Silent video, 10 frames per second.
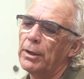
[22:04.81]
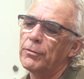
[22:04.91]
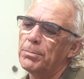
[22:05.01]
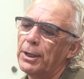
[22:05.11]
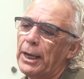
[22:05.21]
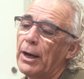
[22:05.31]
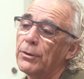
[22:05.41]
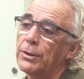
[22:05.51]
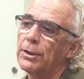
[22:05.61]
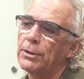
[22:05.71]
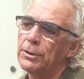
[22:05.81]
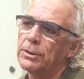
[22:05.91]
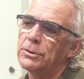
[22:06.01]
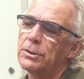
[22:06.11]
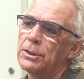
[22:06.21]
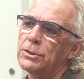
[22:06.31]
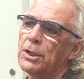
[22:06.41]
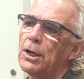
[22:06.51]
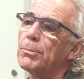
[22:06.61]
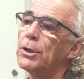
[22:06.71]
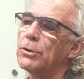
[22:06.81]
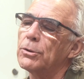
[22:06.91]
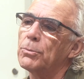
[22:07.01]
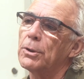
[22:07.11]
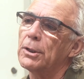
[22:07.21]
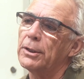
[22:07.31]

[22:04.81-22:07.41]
everybody out there that's come here to work,